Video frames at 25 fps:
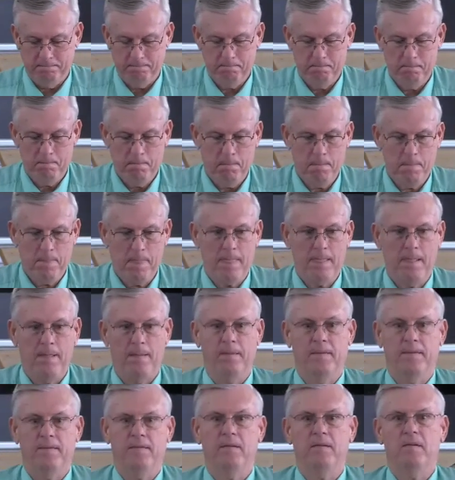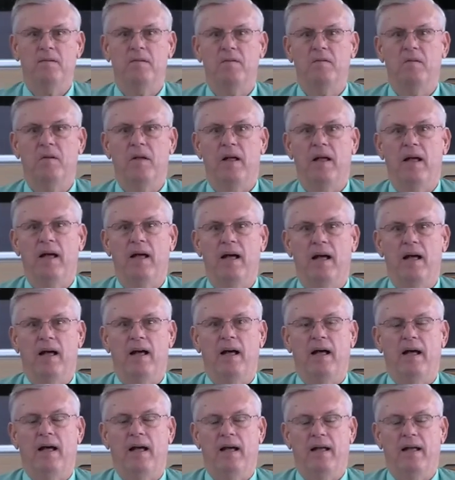No one is speaking in this clip.